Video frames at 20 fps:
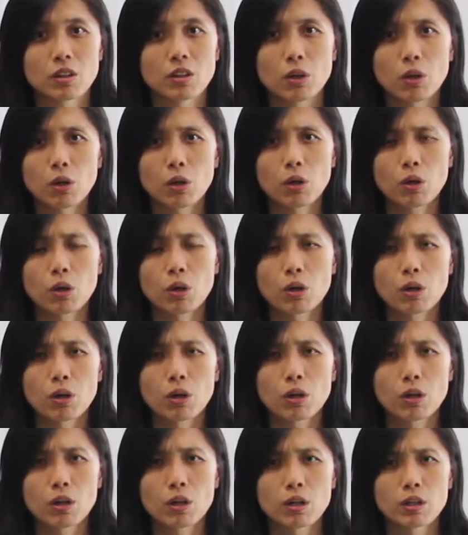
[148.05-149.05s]
Or
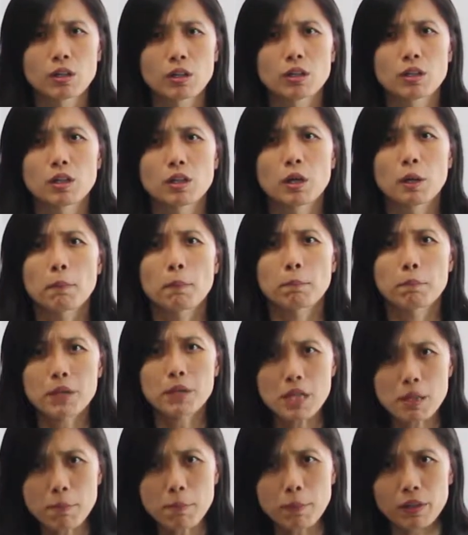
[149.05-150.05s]

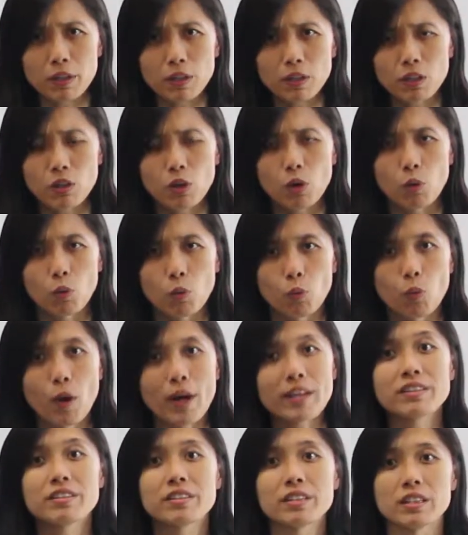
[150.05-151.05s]
people
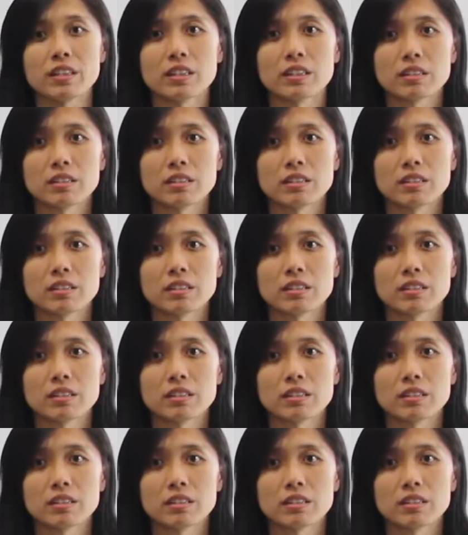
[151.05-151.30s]
wonder,